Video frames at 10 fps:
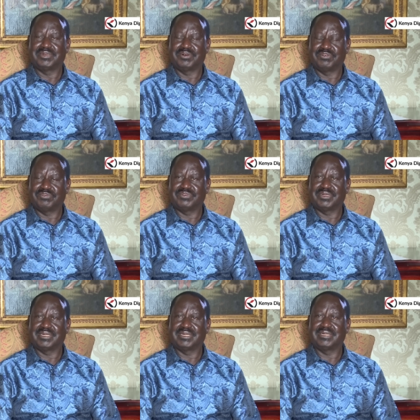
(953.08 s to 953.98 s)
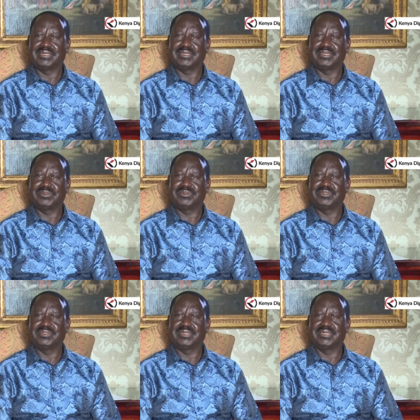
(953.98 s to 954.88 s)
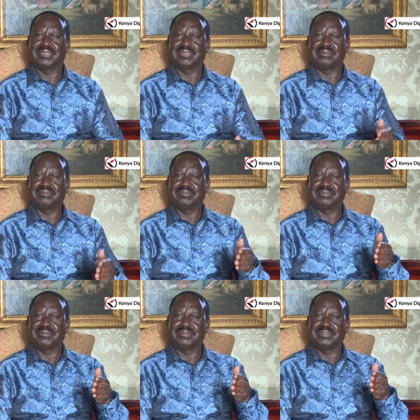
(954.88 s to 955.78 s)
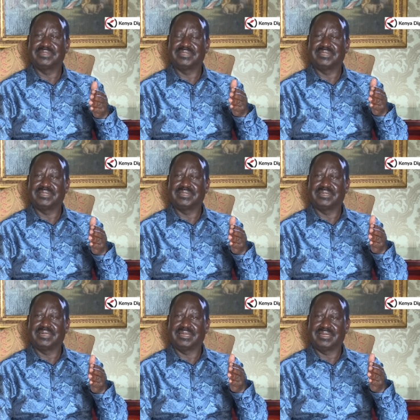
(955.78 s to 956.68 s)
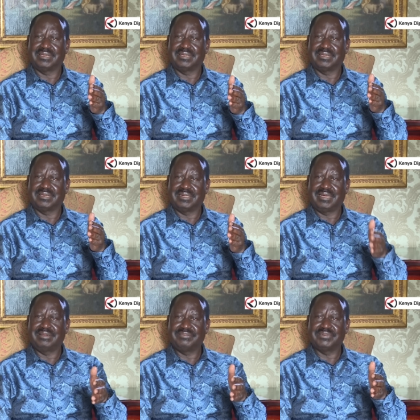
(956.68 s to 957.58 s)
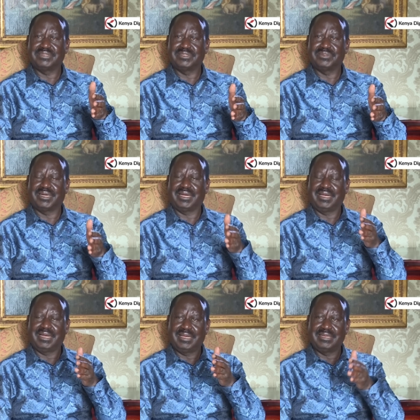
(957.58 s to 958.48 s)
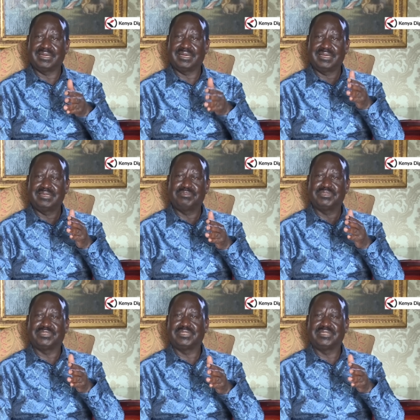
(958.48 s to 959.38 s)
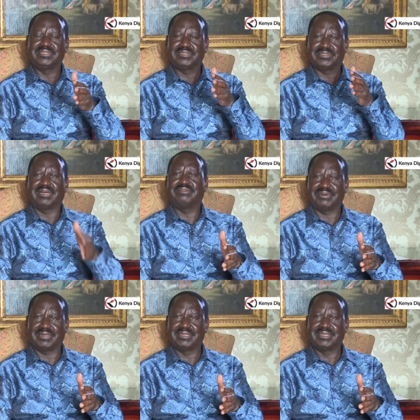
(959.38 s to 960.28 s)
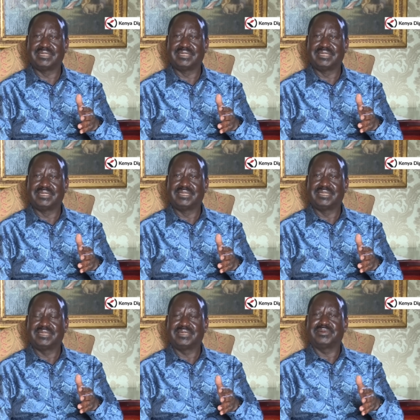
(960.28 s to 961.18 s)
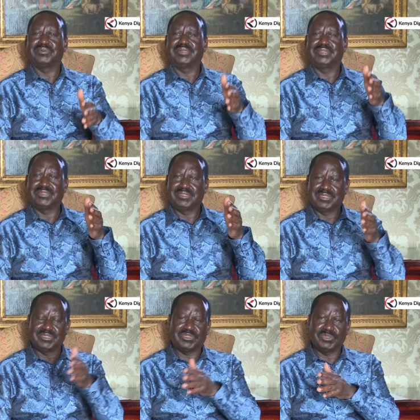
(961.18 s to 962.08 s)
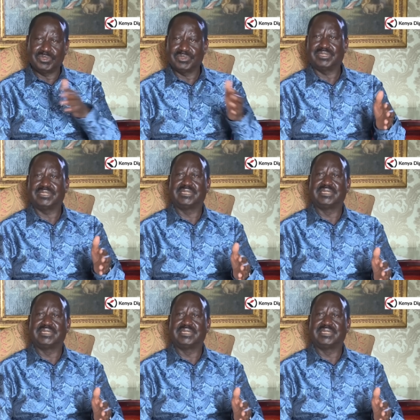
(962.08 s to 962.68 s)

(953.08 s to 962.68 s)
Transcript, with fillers: of, uh, you know, uh, live you know, IEBC server where they, they showed